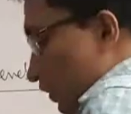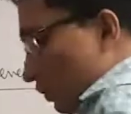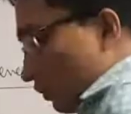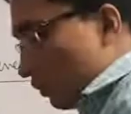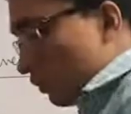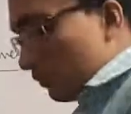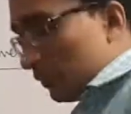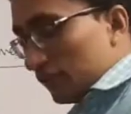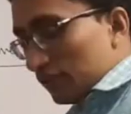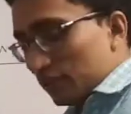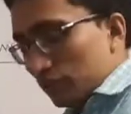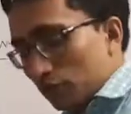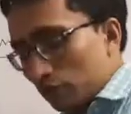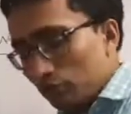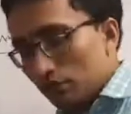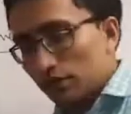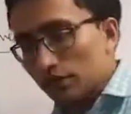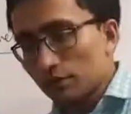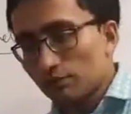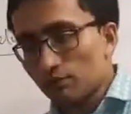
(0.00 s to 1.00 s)
economic
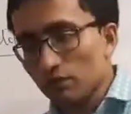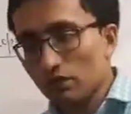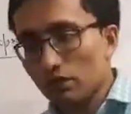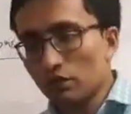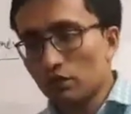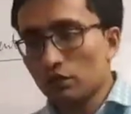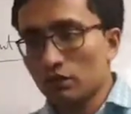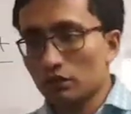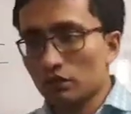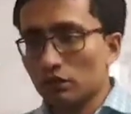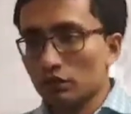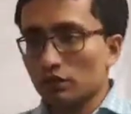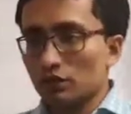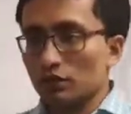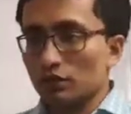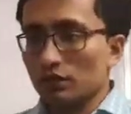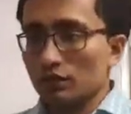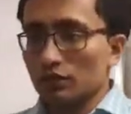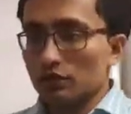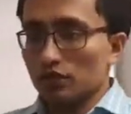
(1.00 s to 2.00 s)
theory,
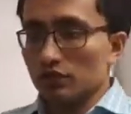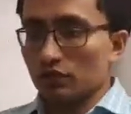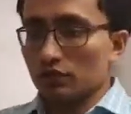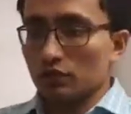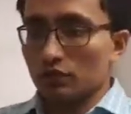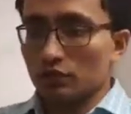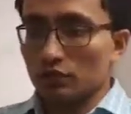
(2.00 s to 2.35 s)
this